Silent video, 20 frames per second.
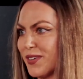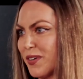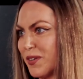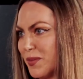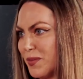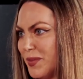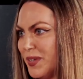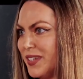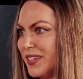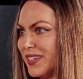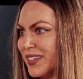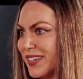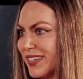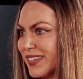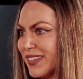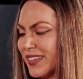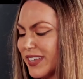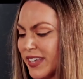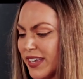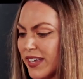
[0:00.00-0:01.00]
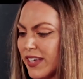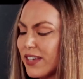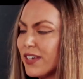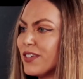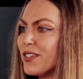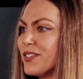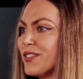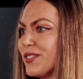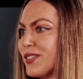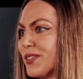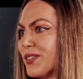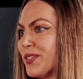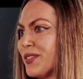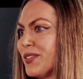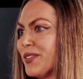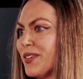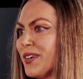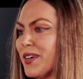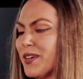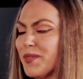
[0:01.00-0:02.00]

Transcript: Armenian. So